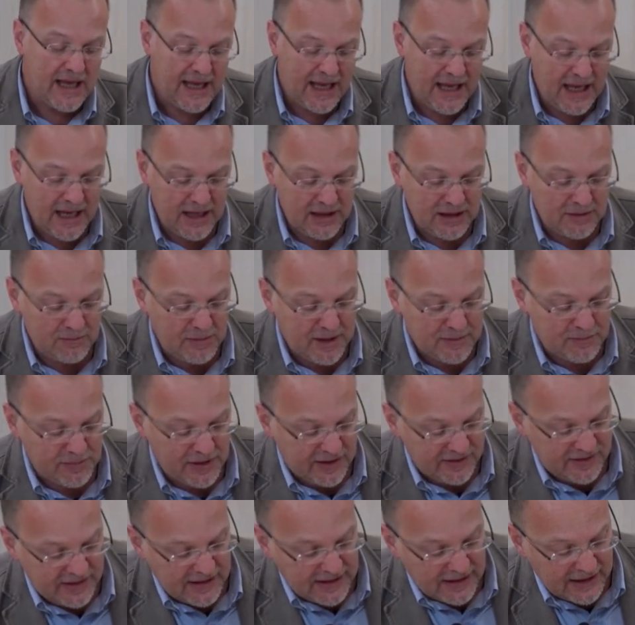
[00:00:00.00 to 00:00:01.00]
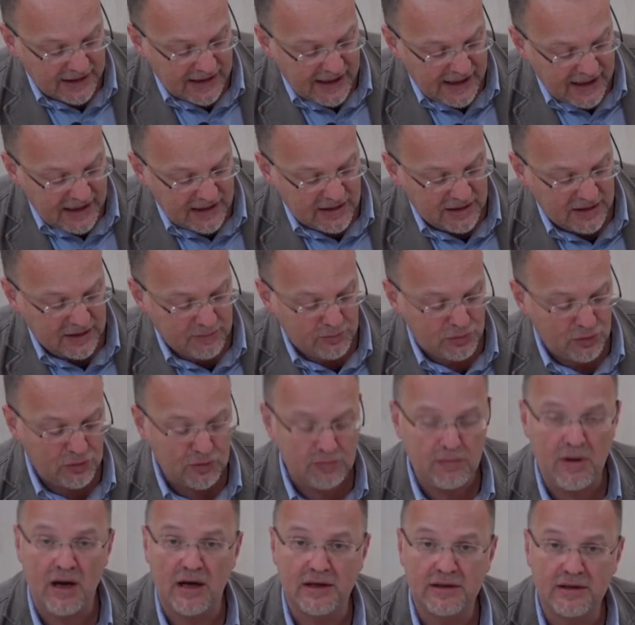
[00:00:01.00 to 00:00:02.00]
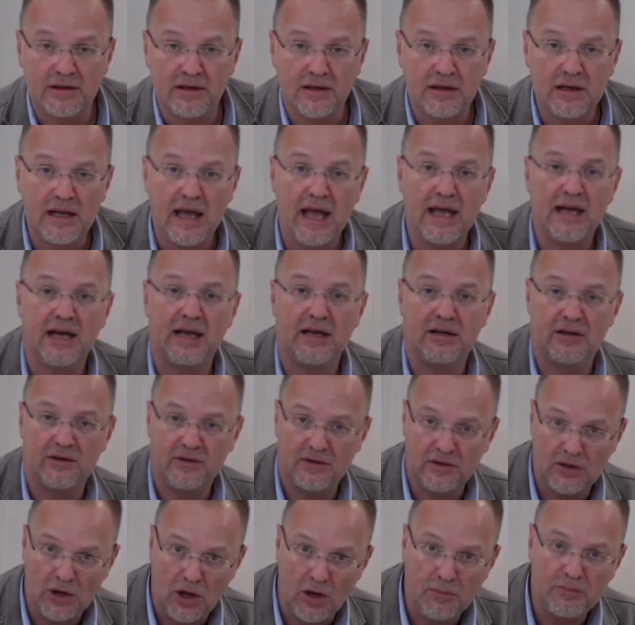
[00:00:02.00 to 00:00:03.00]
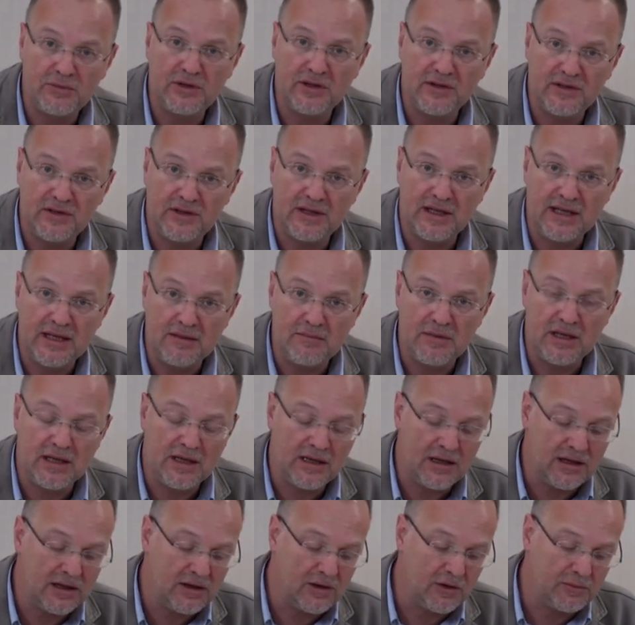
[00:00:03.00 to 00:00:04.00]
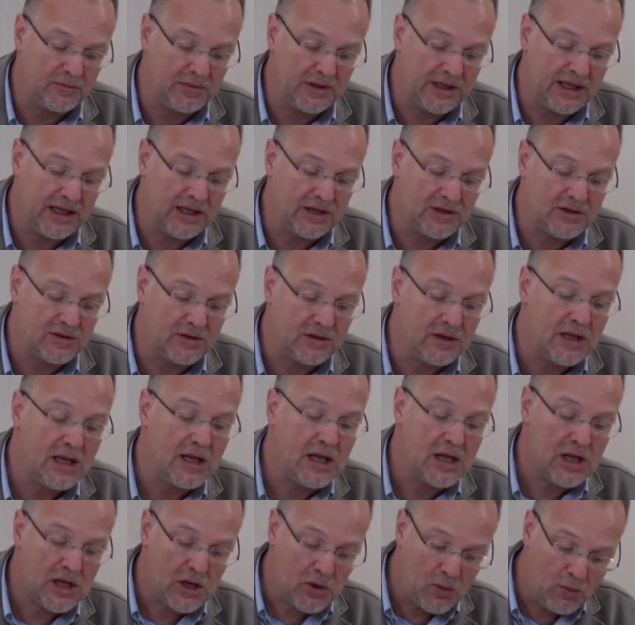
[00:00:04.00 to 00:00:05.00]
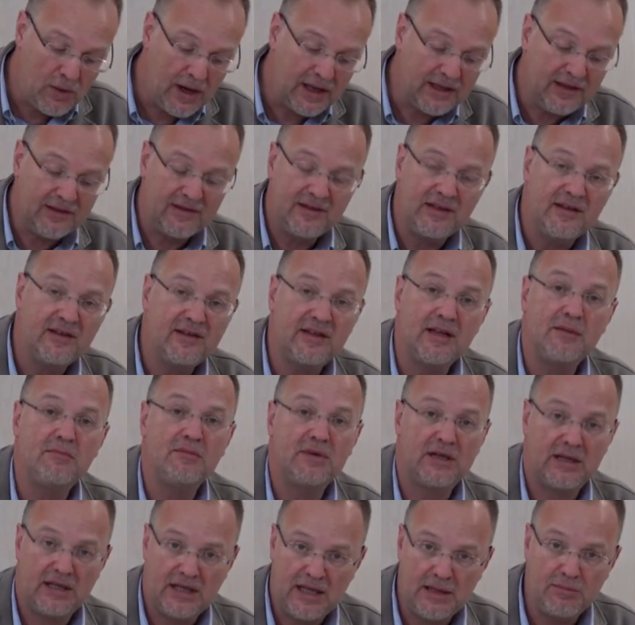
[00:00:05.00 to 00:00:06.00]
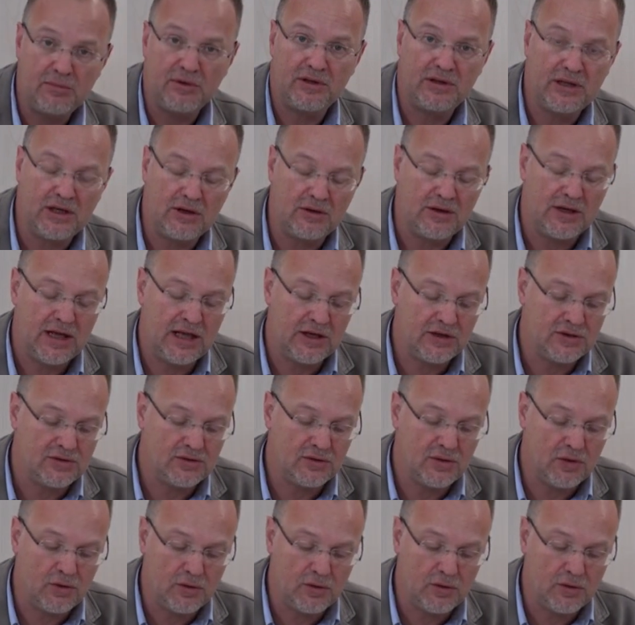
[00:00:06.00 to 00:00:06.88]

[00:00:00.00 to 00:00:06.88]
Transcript: And by pressing again the blue button, I can stop the streaming uh, operation while the system keep the connection